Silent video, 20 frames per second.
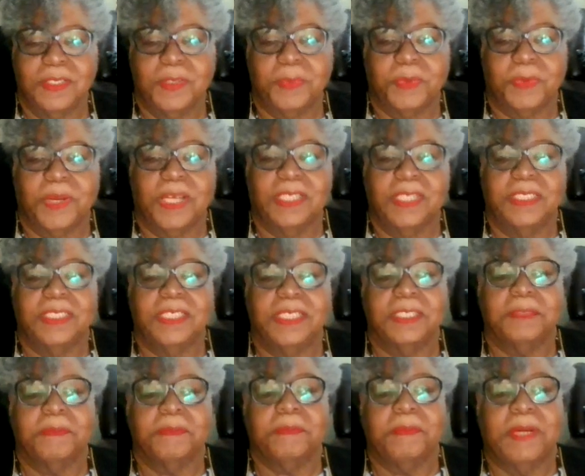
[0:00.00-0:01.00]
this
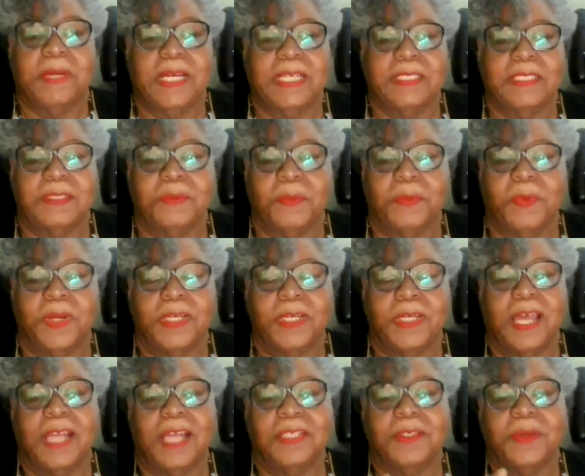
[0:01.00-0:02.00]
project, but we're
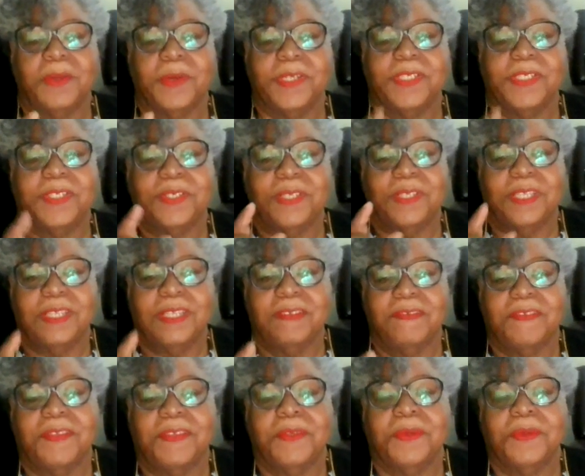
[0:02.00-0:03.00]
not going to
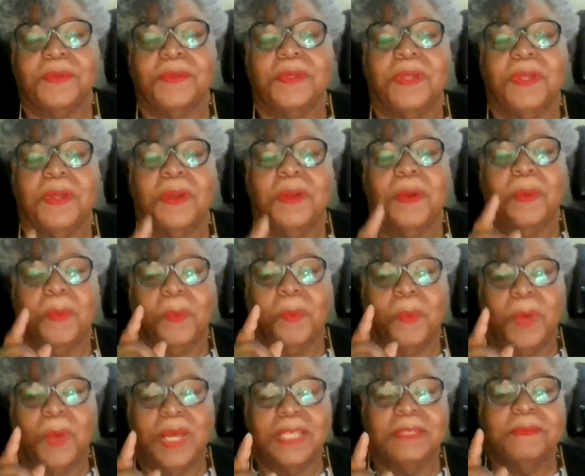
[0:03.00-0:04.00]
give you
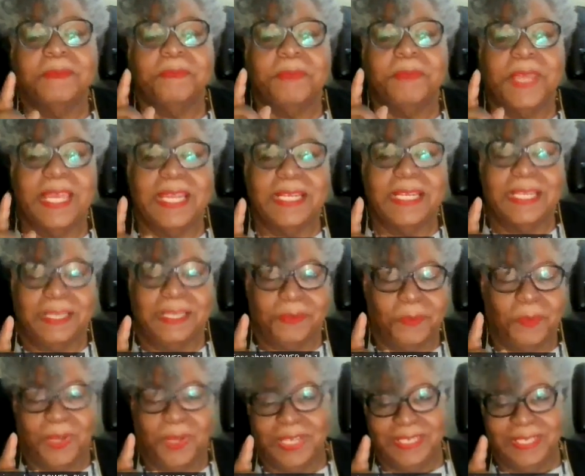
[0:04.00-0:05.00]
1 penny,
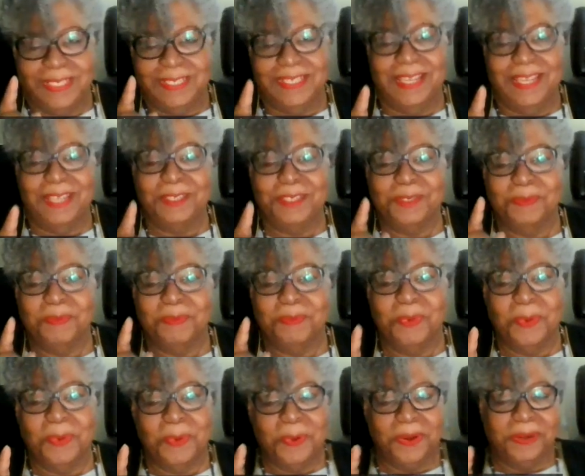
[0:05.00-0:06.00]
1 cent
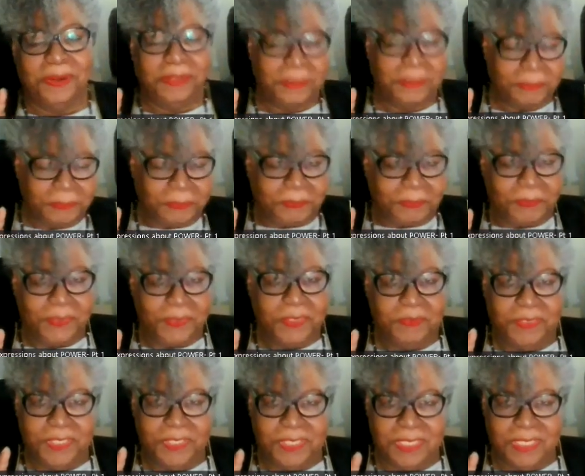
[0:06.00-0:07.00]
more
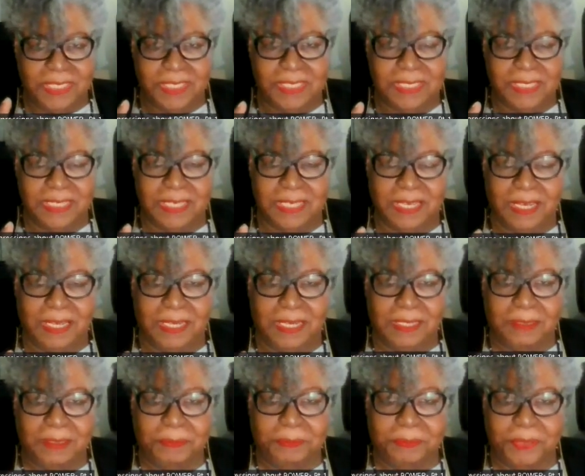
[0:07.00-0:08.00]
for this
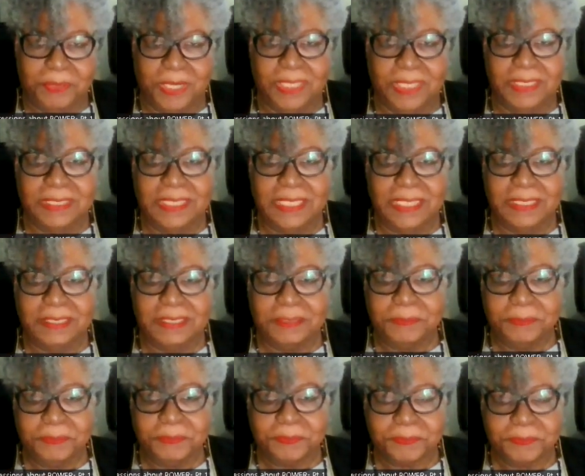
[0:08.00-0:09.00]
project.
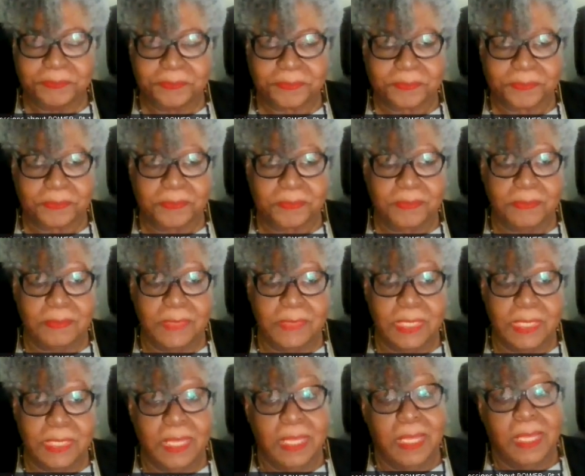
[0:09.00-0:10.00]

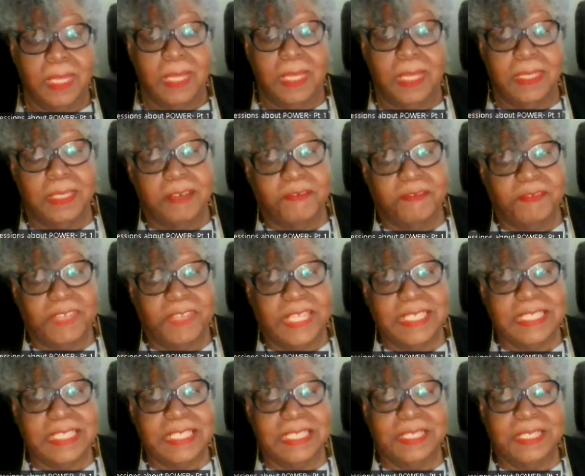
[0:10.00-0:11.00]
And they're
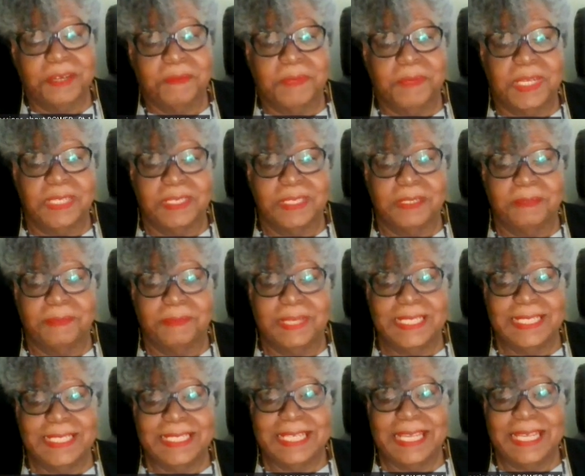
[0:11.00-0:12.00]
flexing their muscle
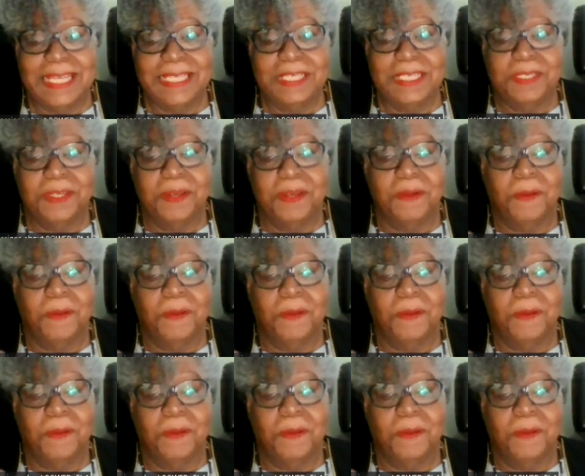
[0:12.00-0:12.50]
by saying,